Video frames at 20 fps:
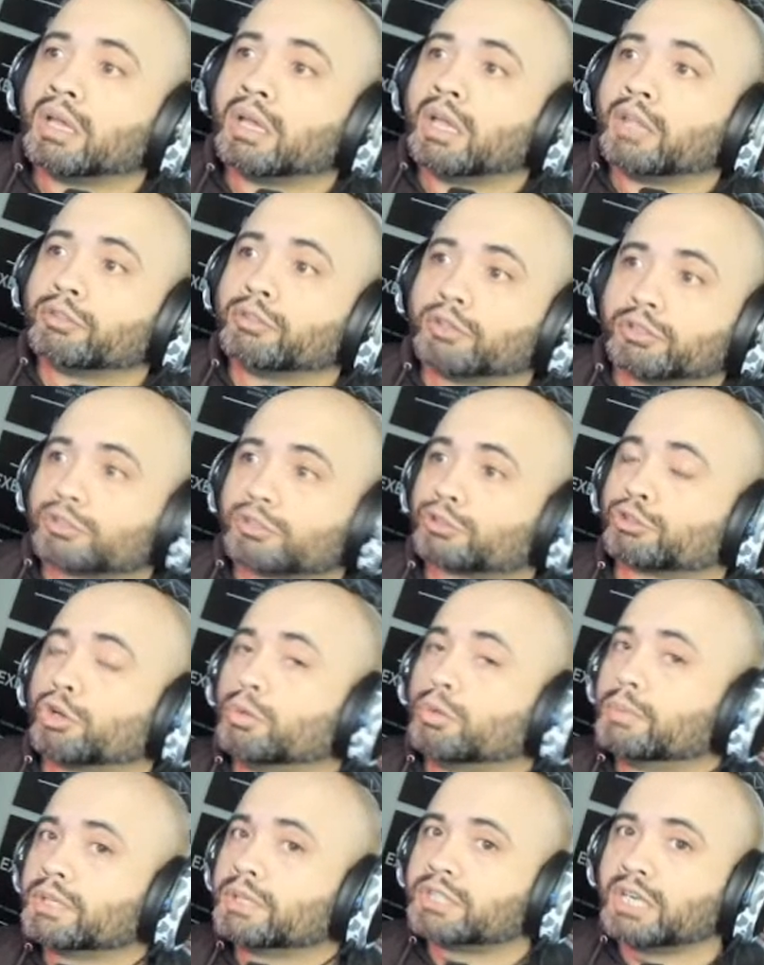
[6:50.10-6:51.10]
There's so
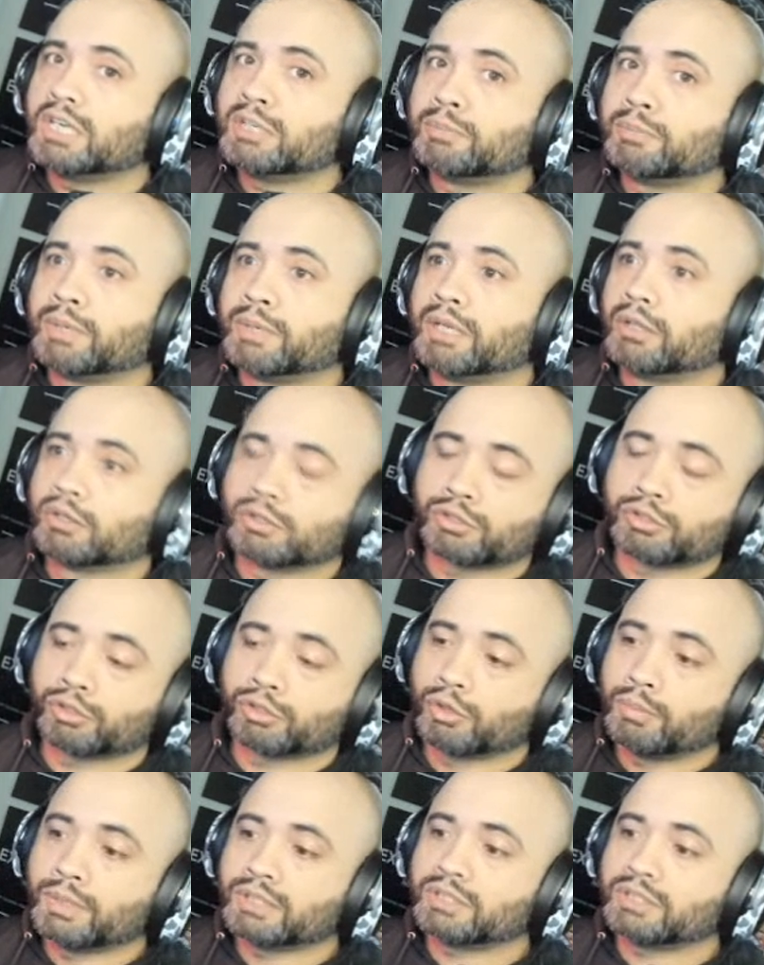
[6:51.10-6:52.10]
much HP, there's
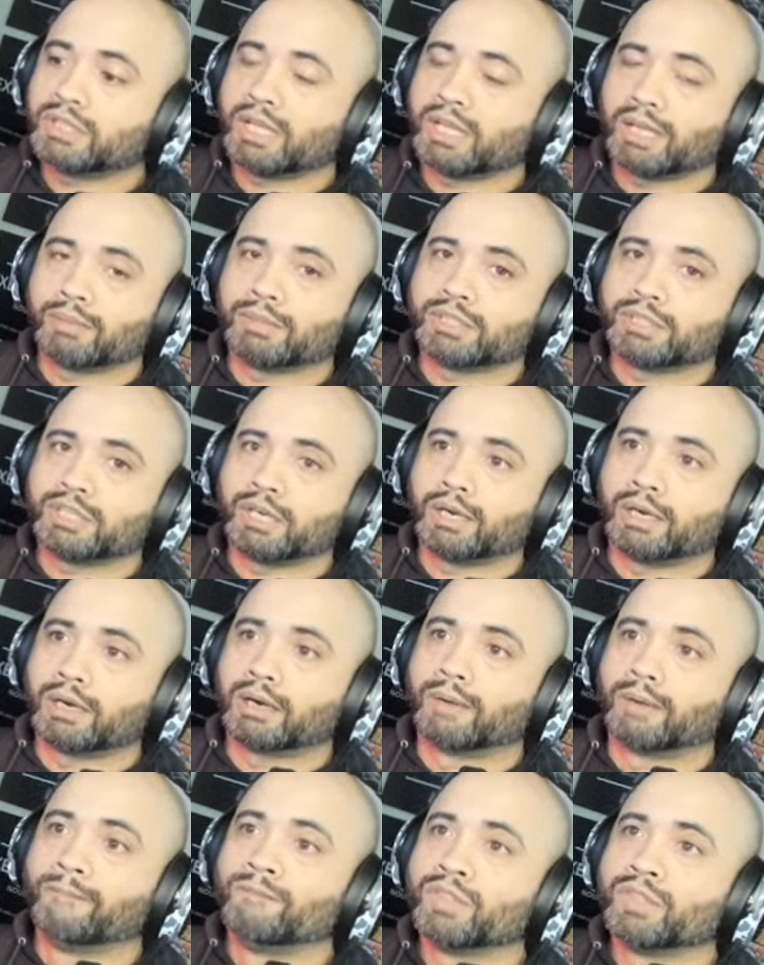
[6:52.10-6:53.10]
so much damage
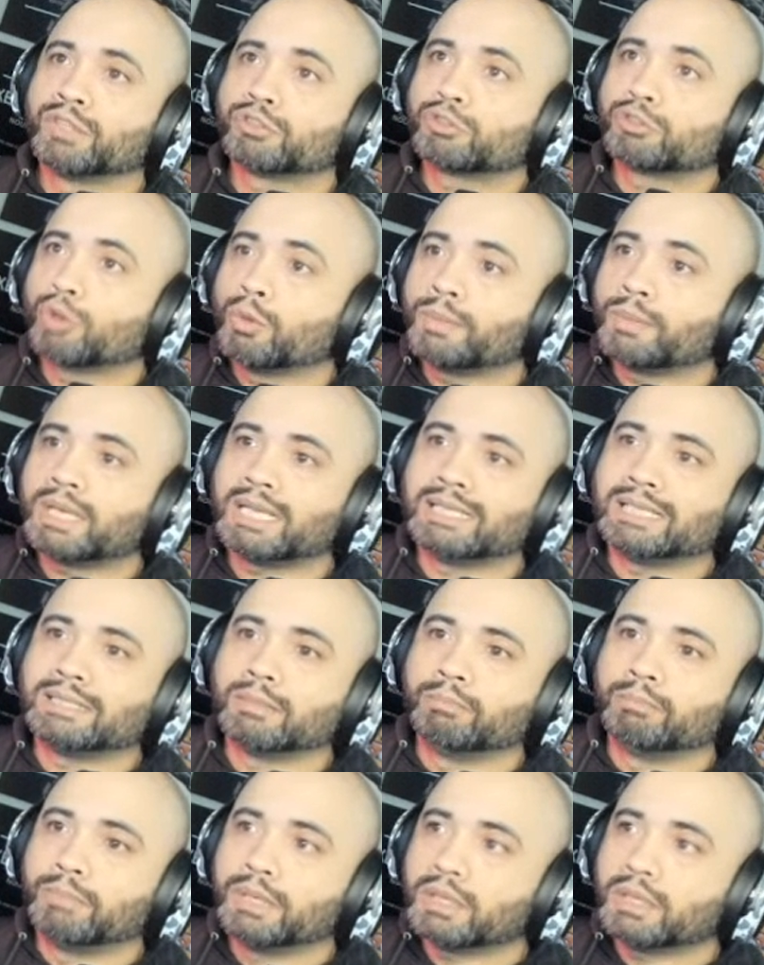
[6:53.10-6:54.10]
here, so many
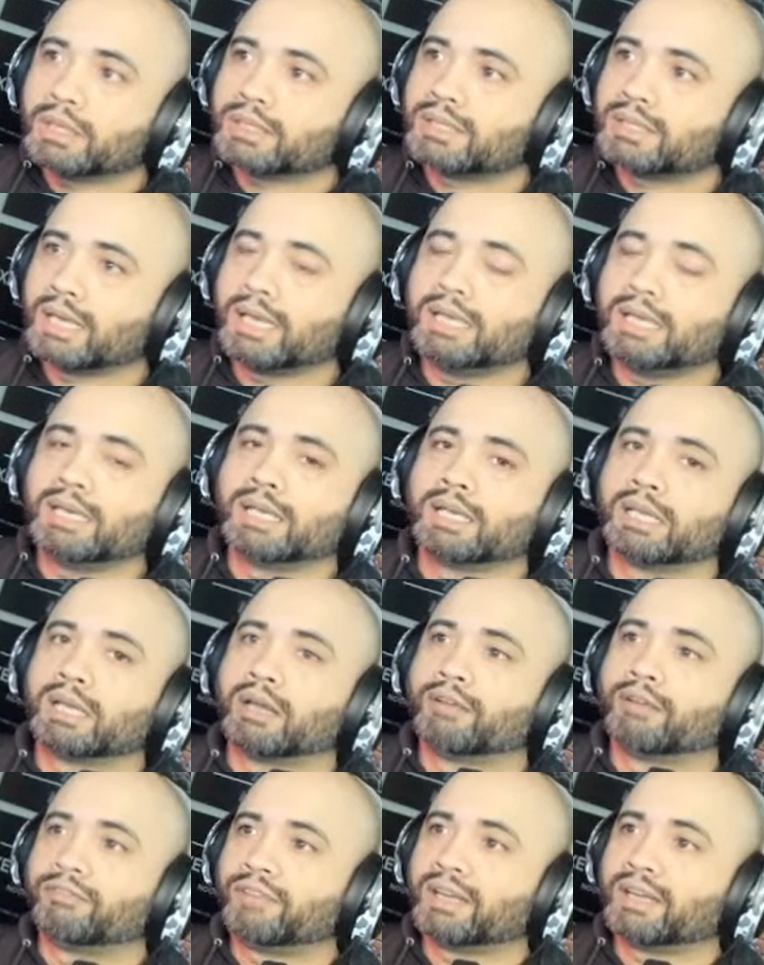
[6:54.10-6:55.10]
debilitating
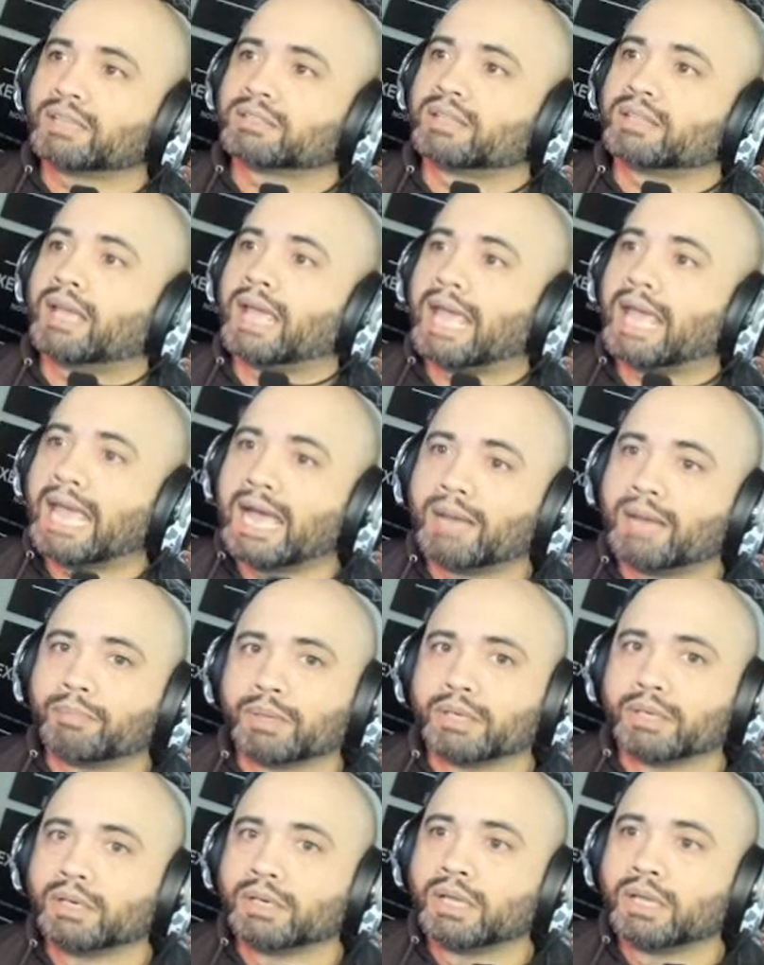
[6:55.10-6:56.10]
effects that
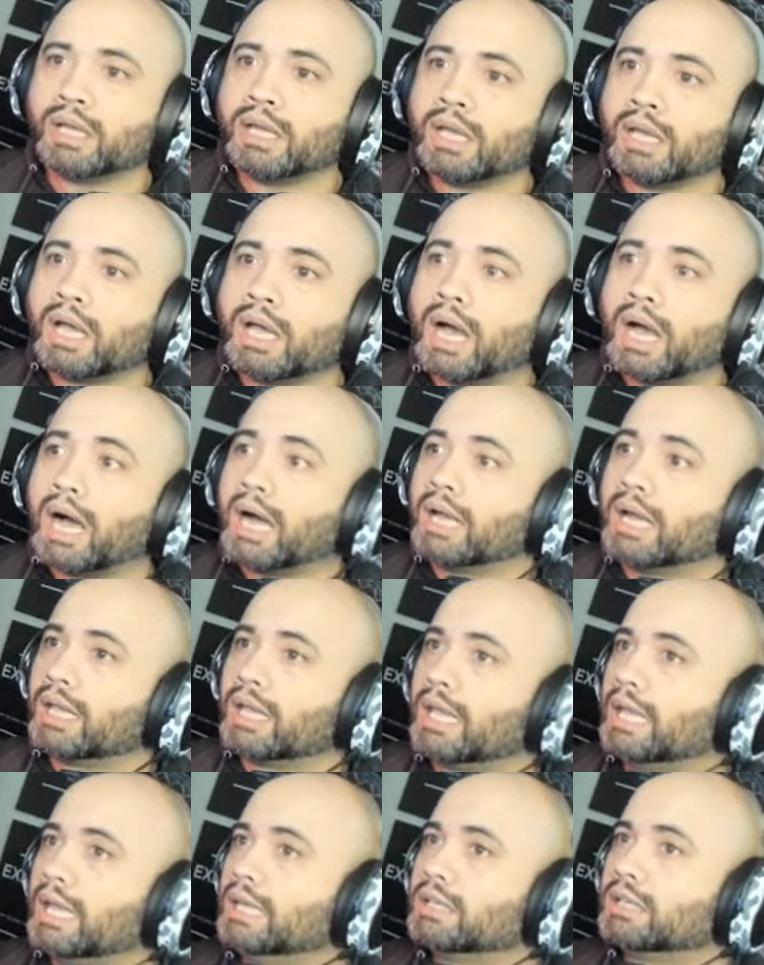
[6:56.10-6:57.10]
happen.
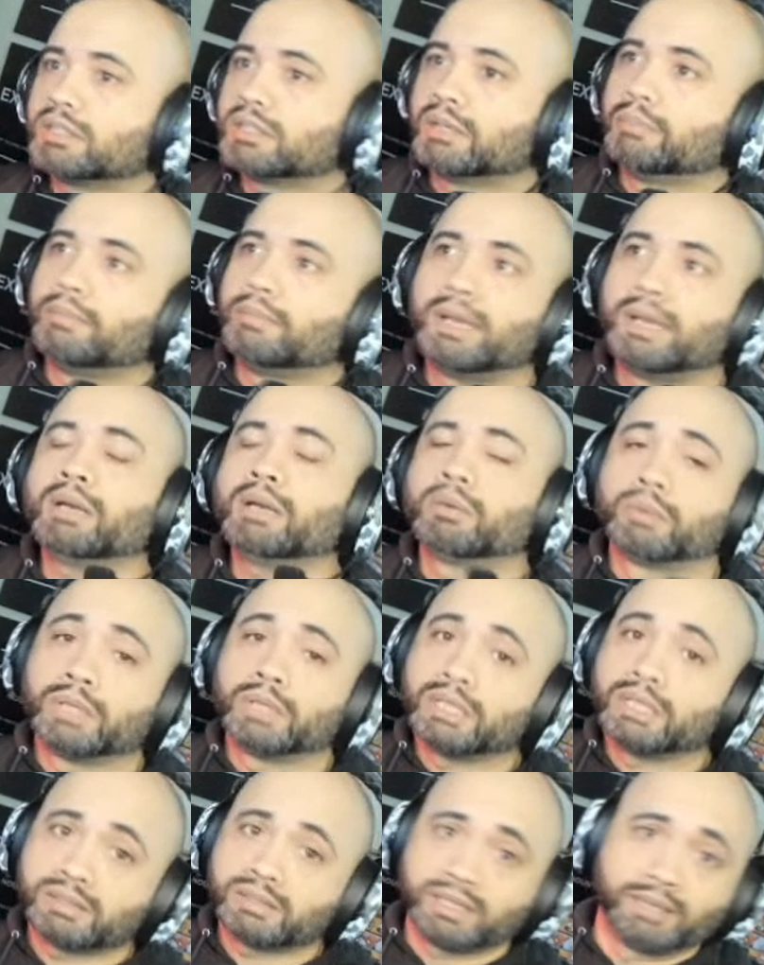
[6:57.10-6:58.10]
It doesn't matter where
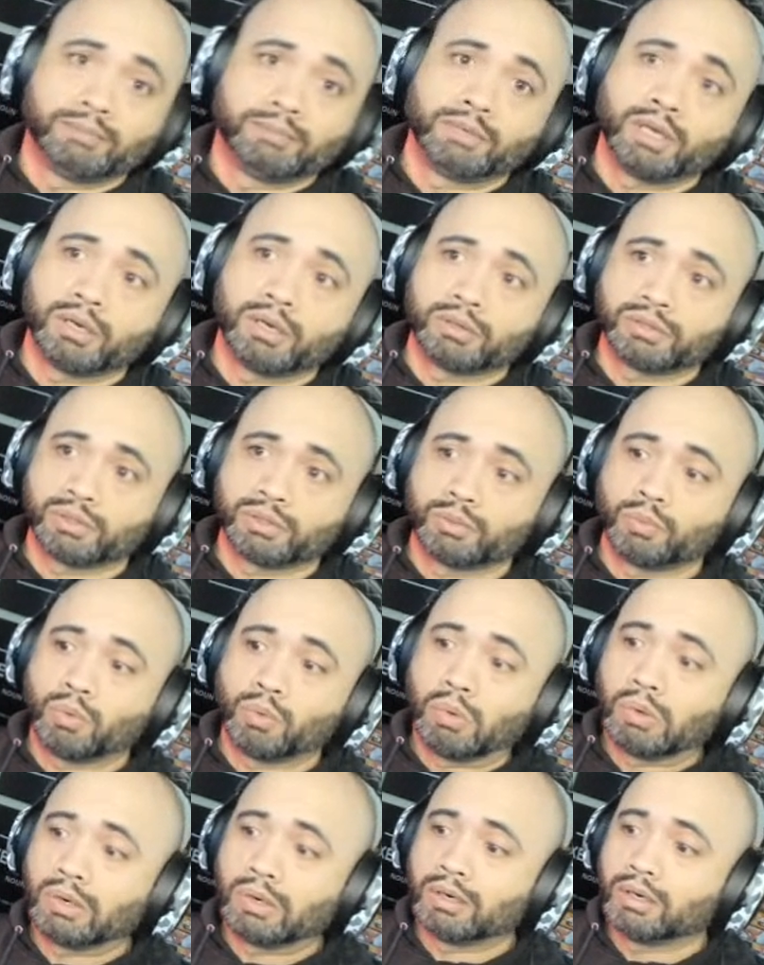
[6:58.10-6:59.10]
this team goes in
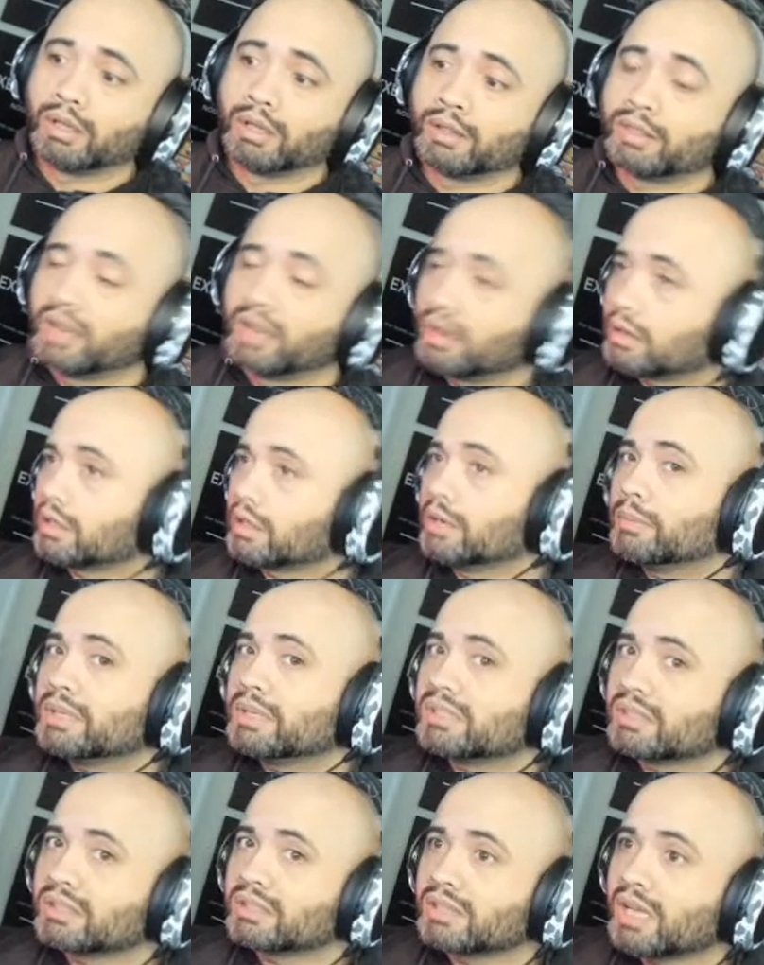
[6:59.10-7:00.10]
war. They're going to be
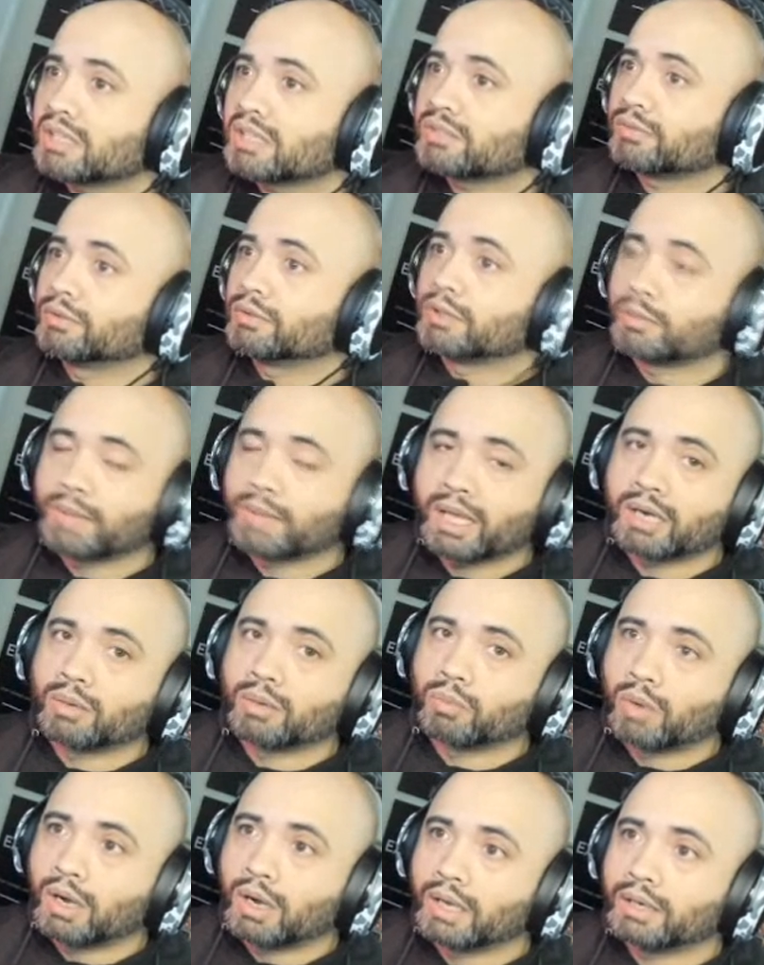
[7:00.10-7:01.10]
successful no matter
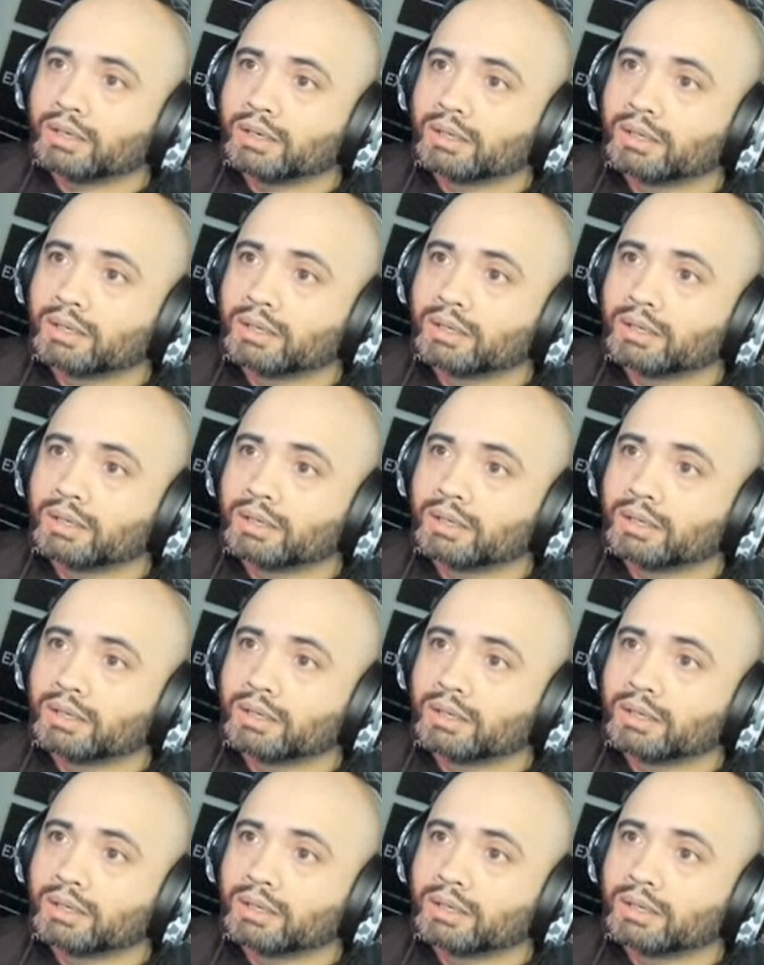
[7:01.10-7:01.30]
what.